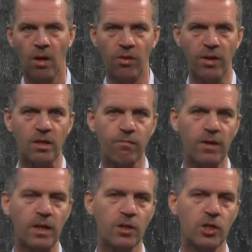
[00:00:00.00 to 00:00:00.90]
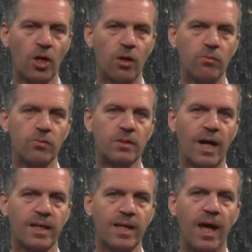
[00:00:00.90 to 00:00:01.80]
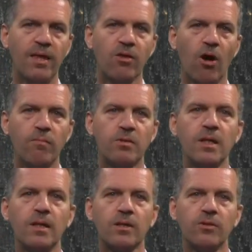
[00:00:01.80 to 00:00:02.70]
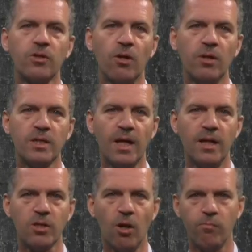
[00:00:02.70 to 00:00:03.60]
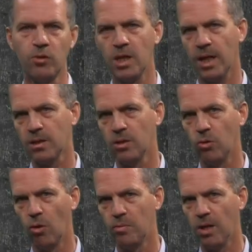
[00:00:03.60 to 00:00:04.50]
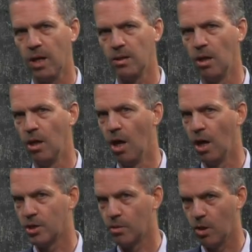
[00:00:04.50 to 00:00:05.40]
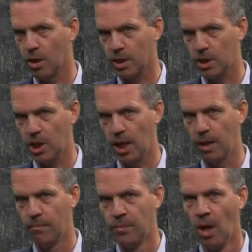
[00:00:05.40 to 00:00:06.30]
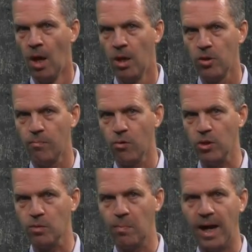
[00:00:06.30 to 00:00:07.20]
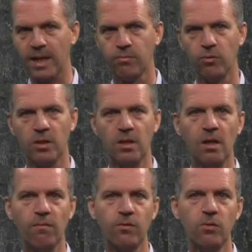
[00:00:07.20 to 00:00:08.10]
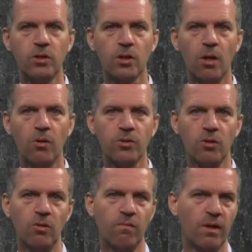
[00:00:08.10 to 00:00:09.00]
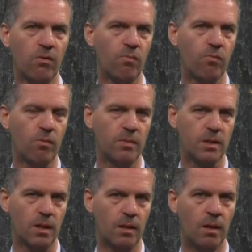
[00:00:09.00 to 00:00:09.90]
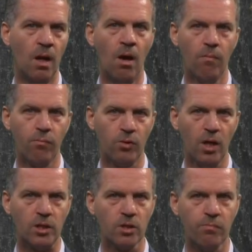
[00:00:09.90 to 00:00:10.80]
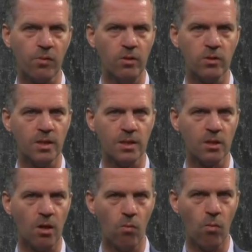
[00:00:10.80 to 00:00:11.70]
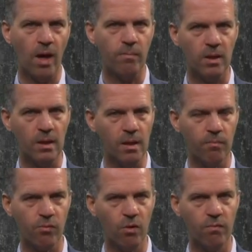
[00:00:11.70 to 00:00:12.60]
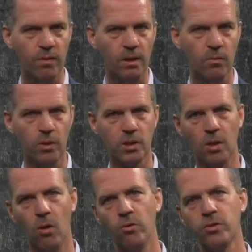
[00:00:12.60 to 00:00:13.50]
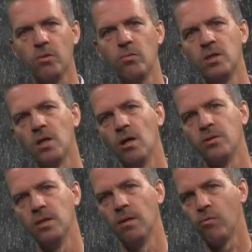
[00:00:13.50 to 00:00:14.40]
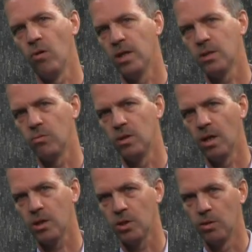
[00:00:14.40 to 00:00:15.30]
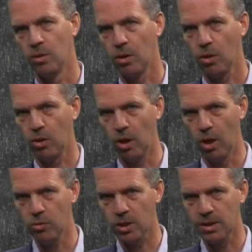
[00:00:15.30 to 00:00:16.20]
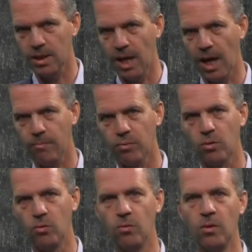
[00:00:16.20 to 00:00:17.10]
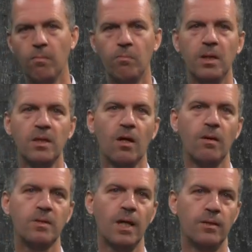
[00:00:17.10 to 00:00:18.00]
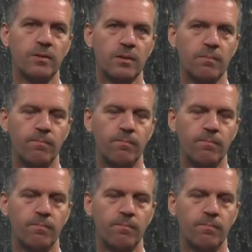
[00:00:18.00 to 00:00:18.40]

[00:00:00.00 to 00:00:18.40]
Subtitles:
This figure shows that N-type silicon solar cells are projected to obtain a larger market share. The prospects for the near future also look very promising. Production processes are rapidly improving, which also results in a price reduction, closing the gap to P-type cells.